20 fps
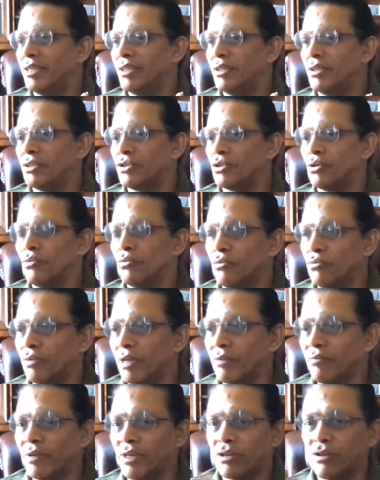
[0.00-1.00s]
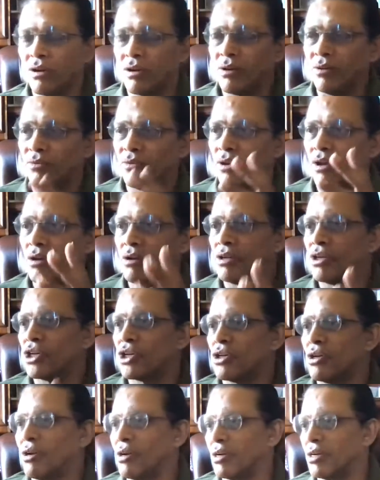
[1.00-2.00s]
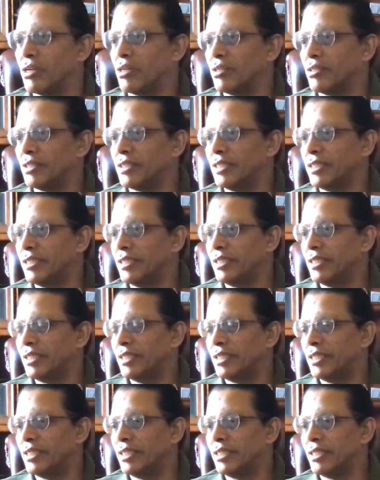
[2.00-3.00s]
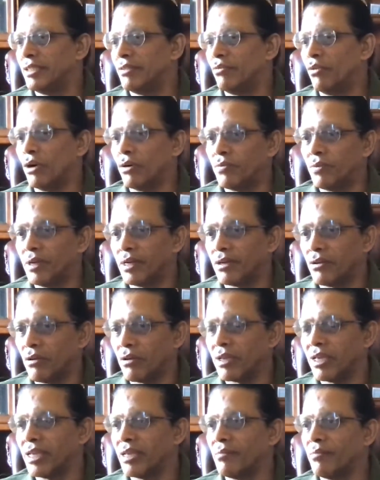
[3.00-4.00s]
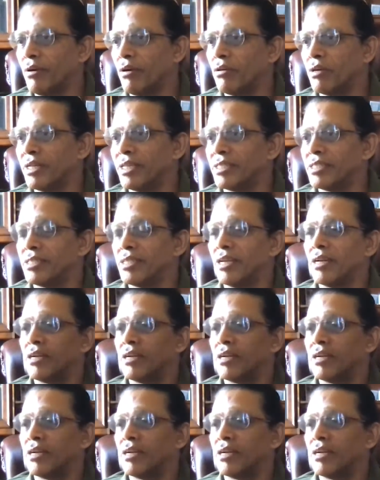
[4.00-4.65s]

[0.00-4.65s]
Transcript: So when we talk of long, short, what we are talking about is a